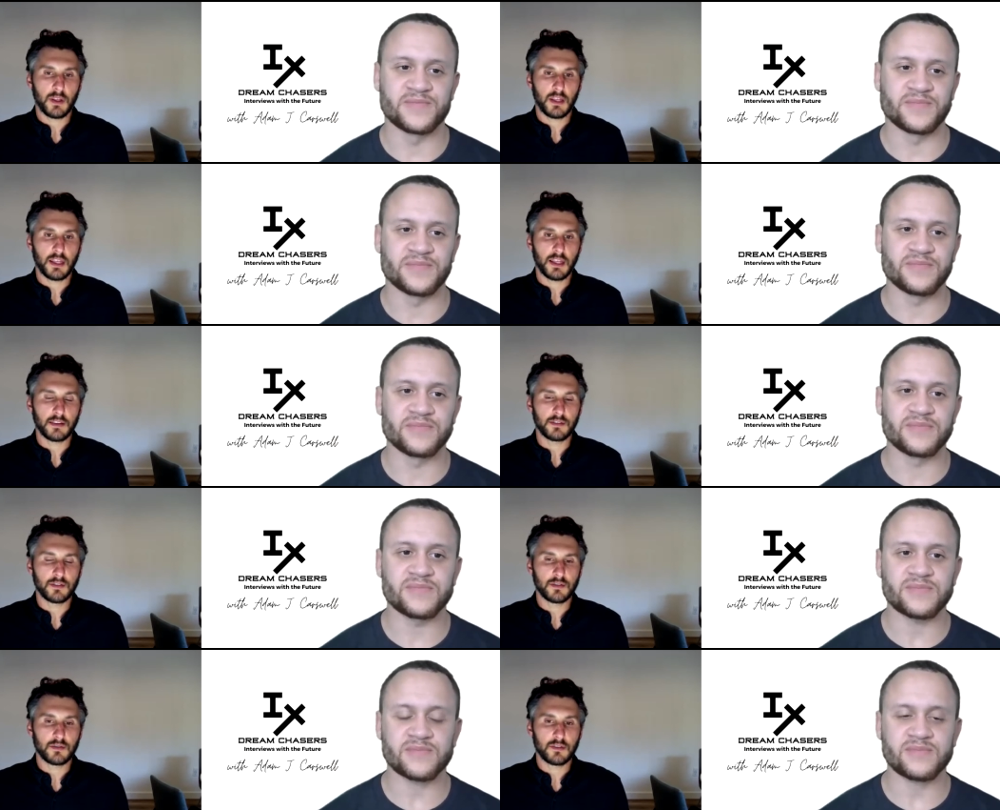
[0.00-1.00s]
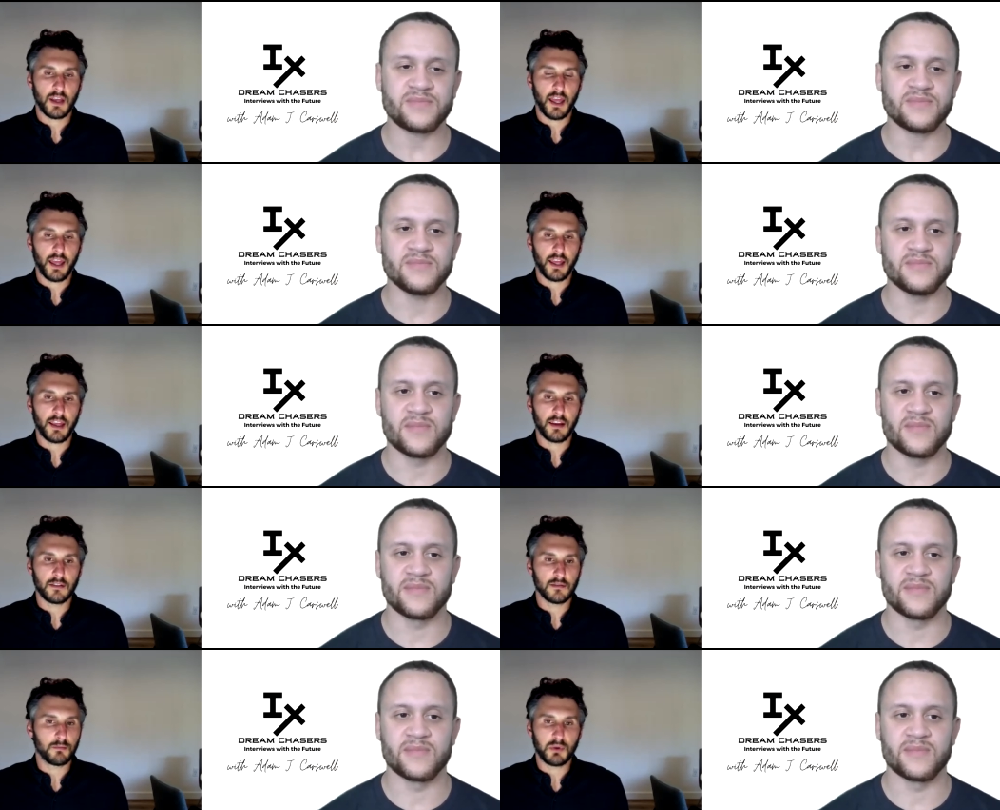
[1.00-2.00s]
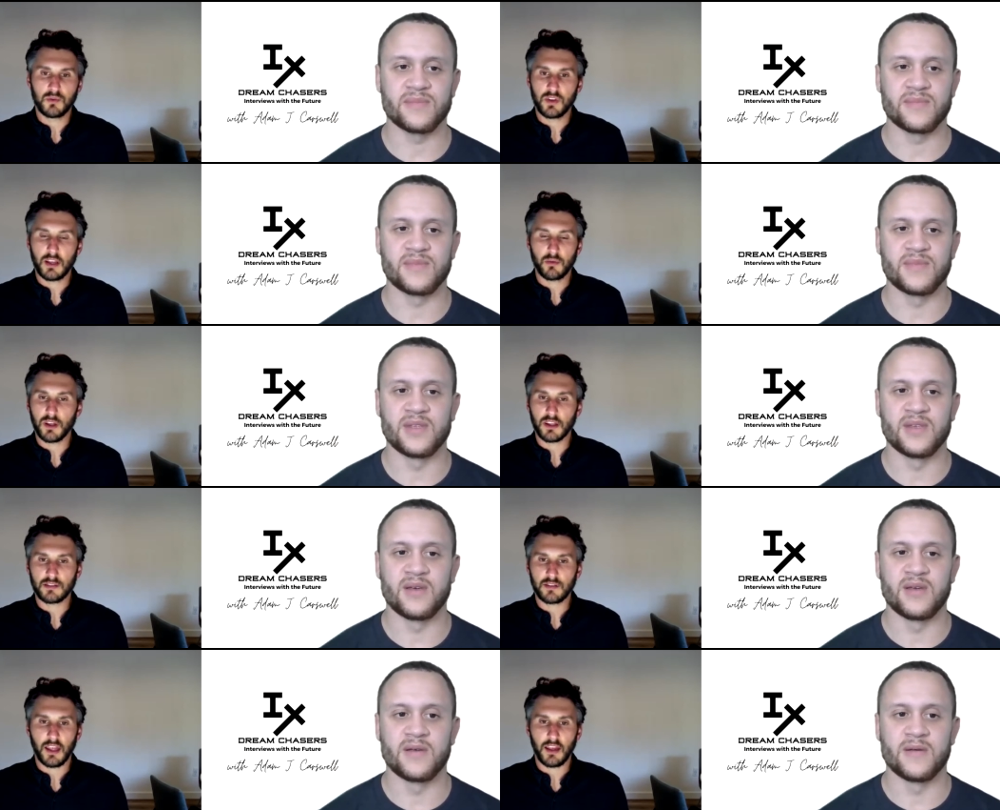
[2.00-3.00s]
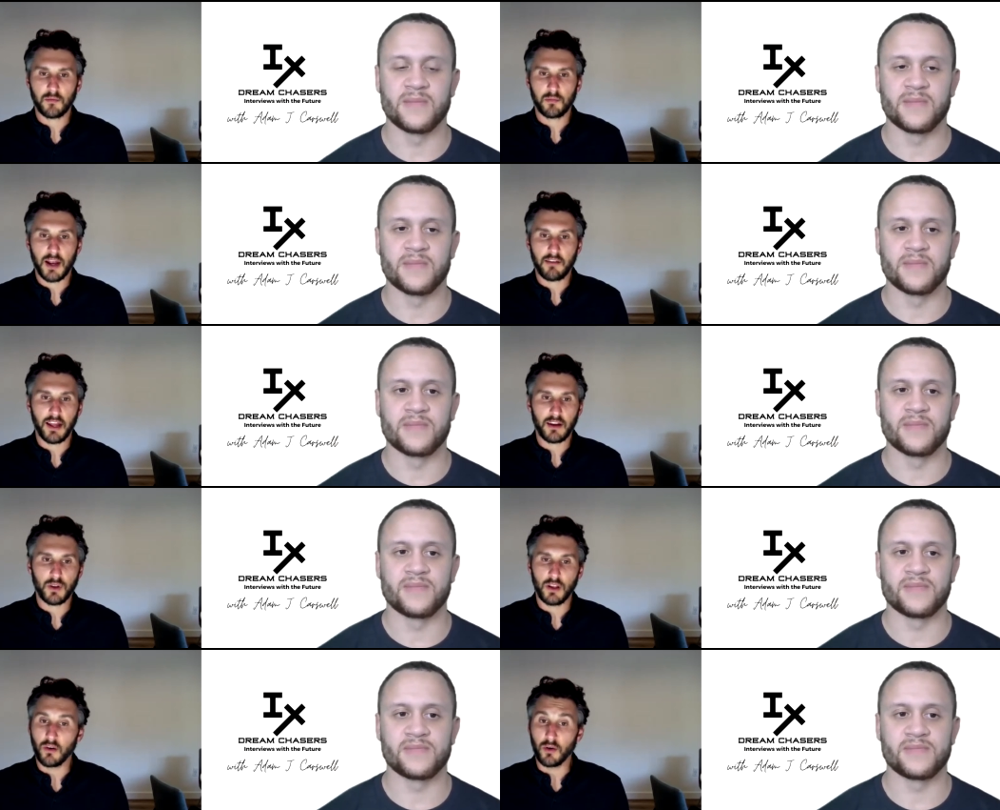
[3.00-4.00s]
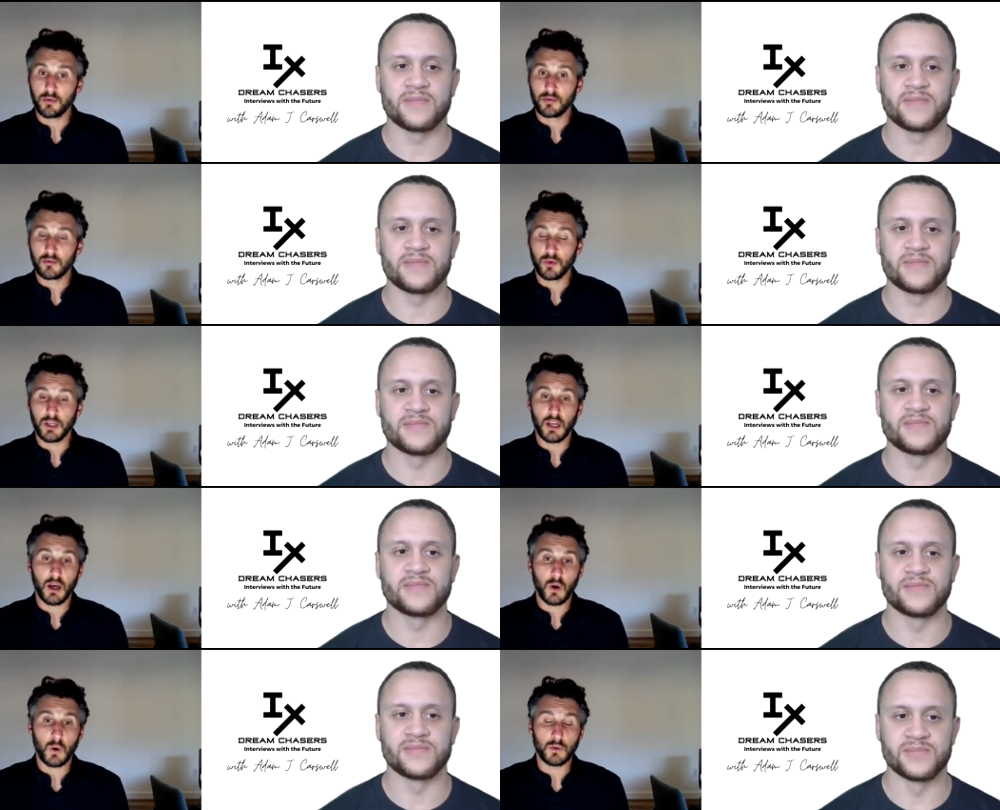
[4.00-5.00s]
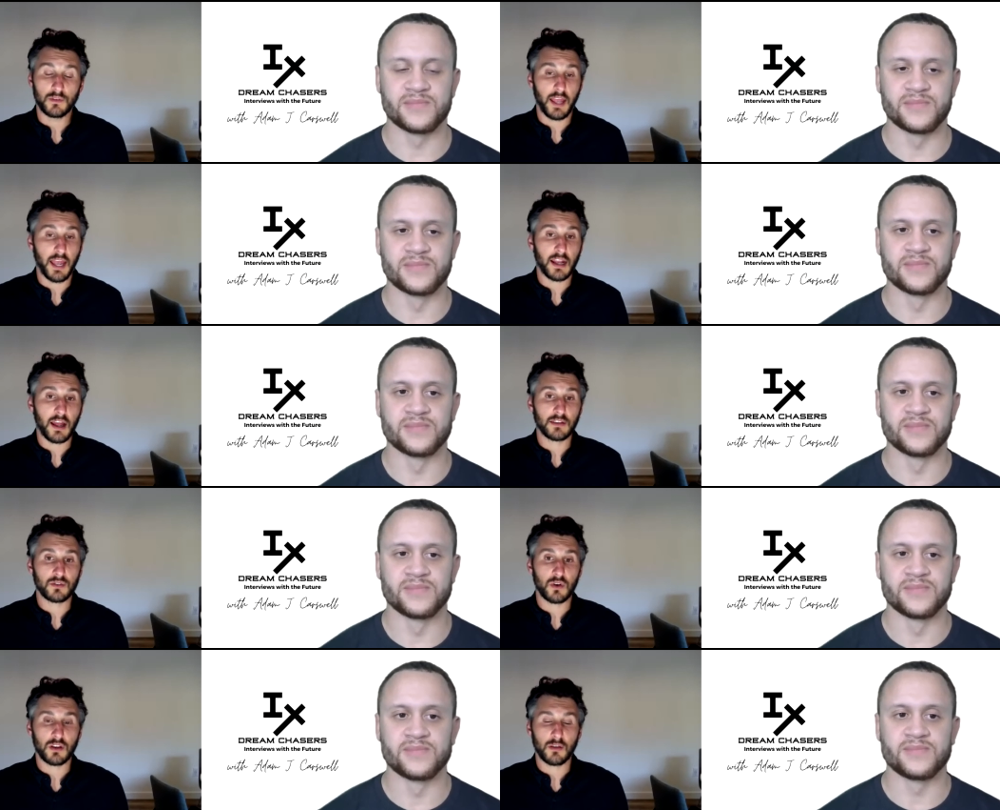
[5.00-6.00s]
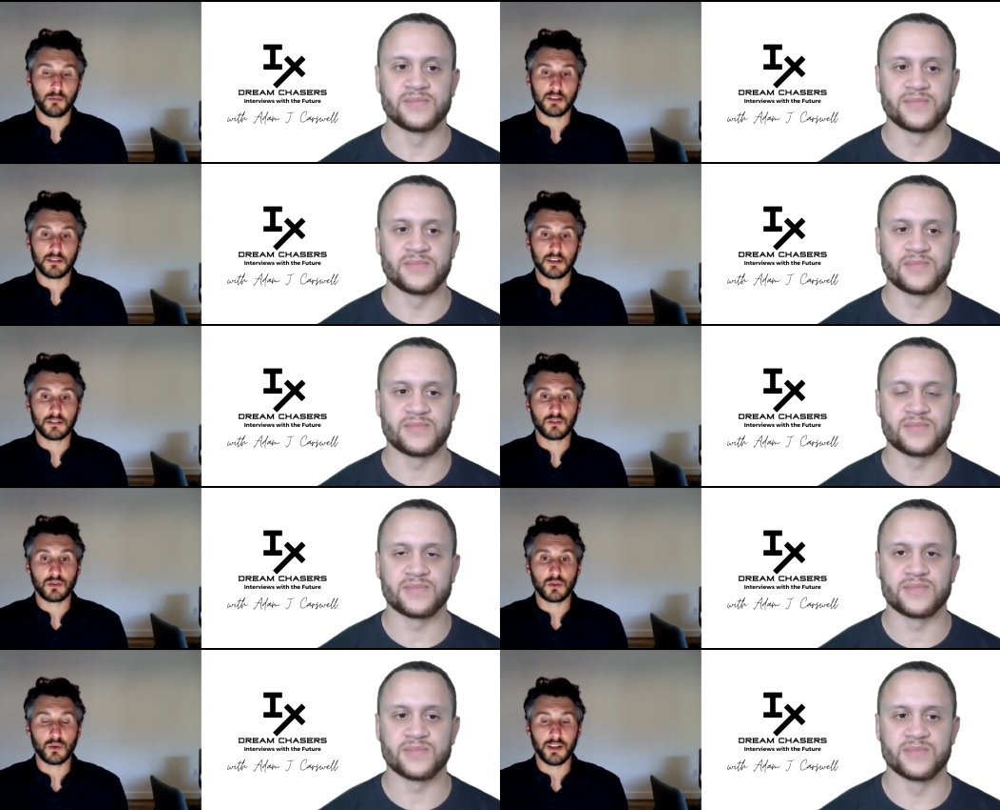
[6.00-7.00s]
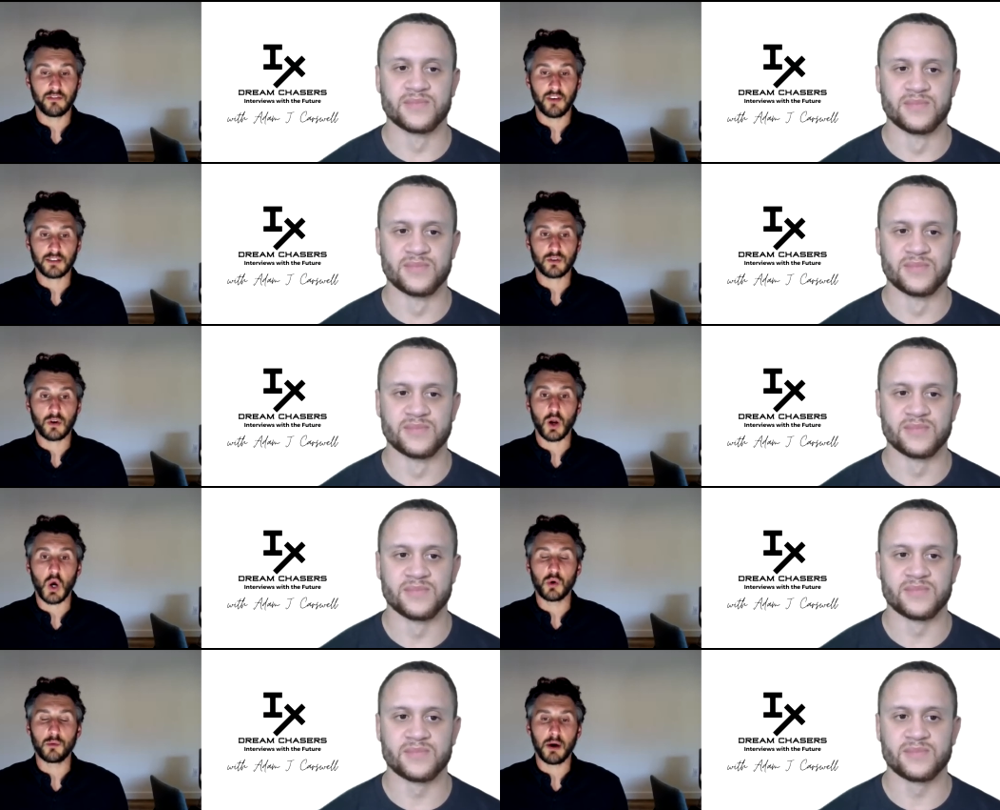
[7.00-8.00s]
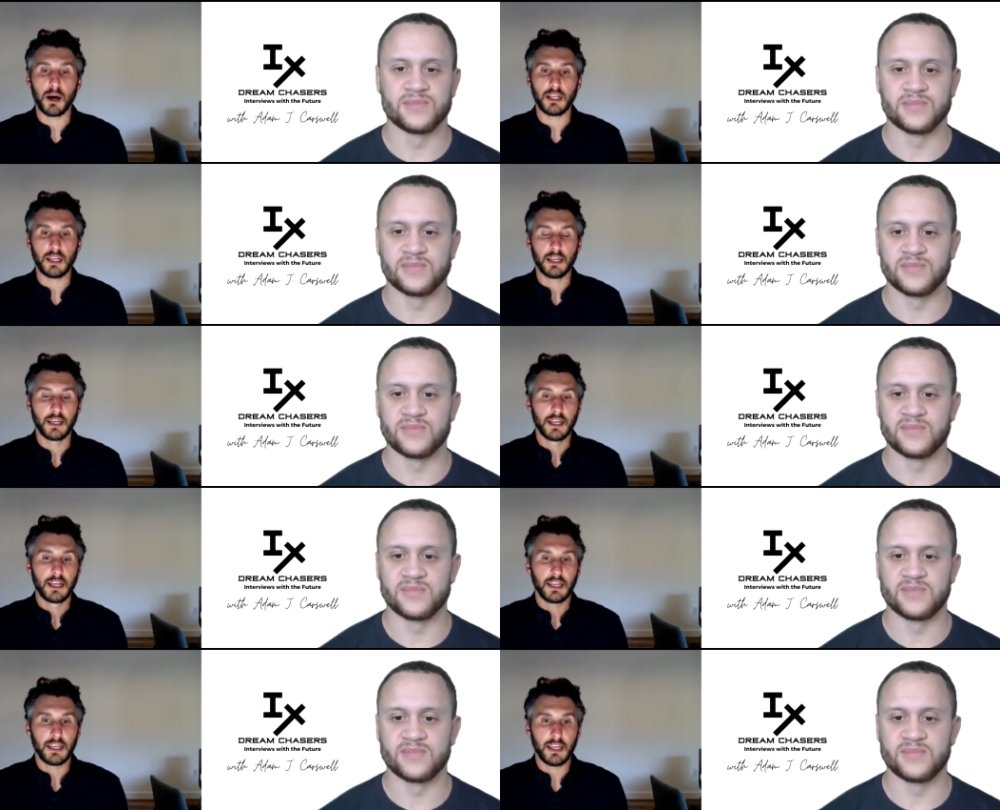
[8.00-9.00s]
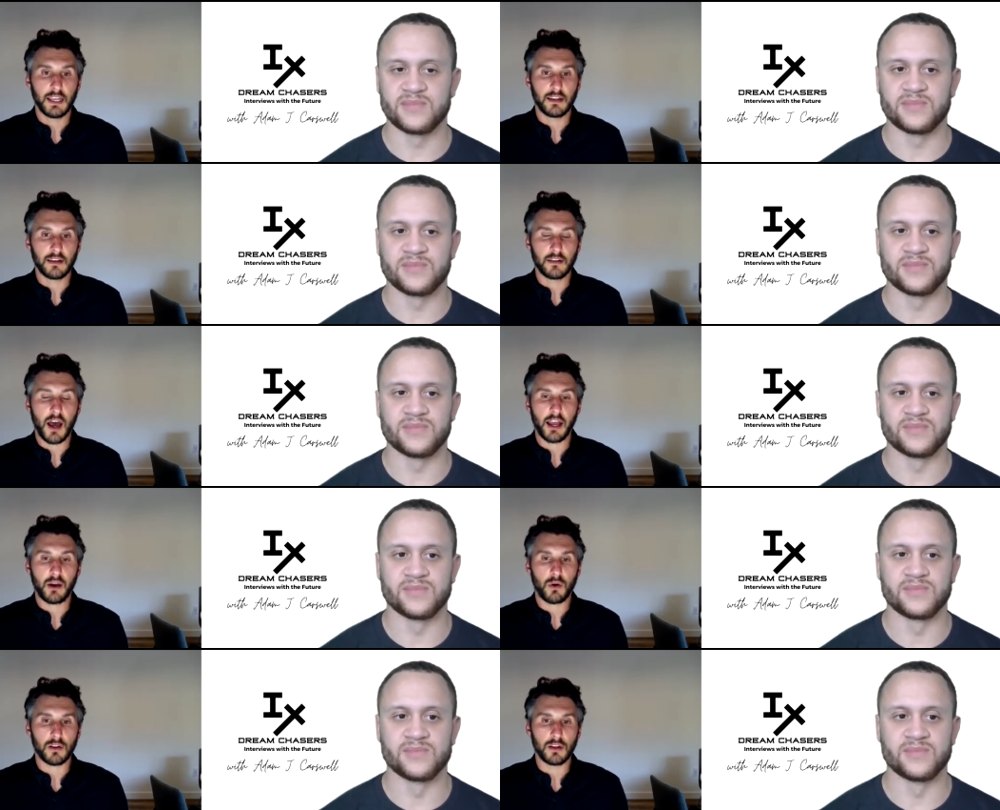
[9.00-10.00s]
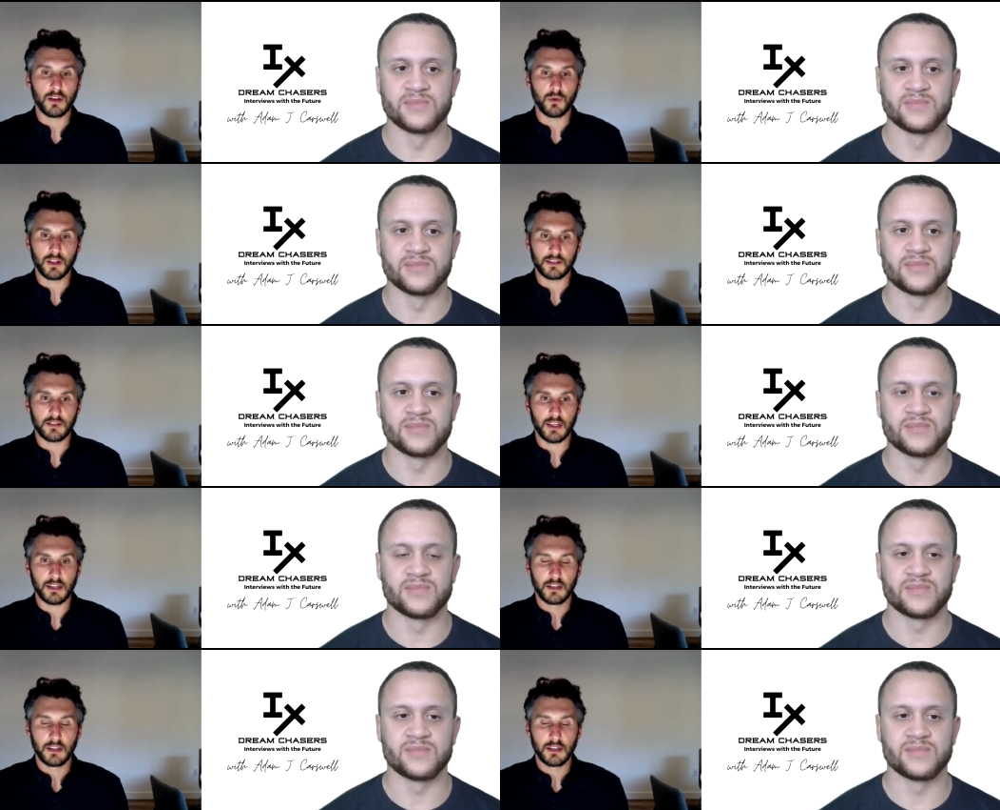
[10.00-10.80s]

Speaker 1: is a boutique real estate private equity group. We go. Dan and I started the business to invest our own money in high quality real estate.